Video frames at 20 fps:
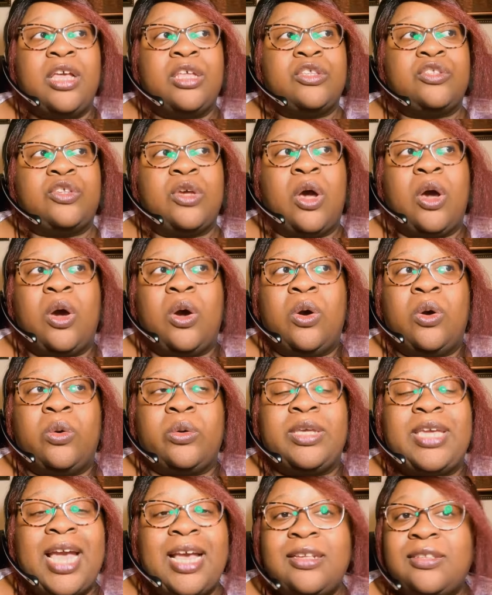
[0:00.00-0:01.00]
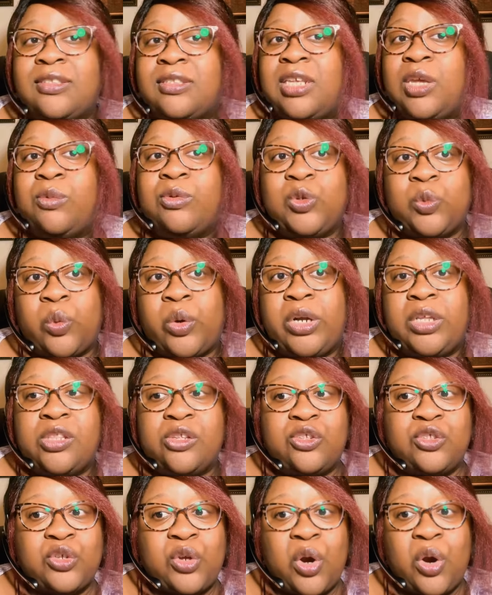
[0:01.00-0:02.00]
So yes, he was wearing
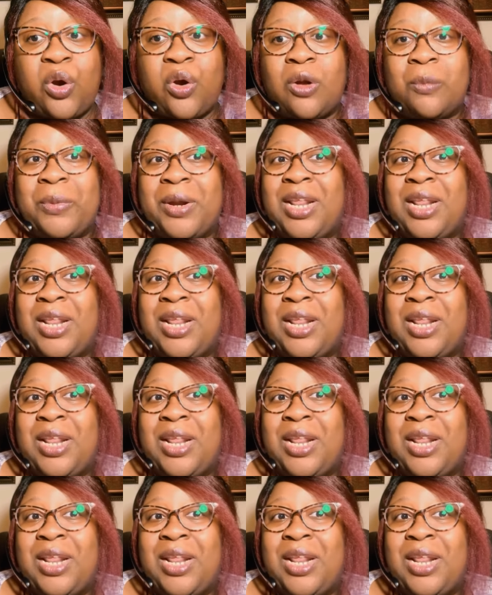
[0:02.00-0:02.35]
the skirt,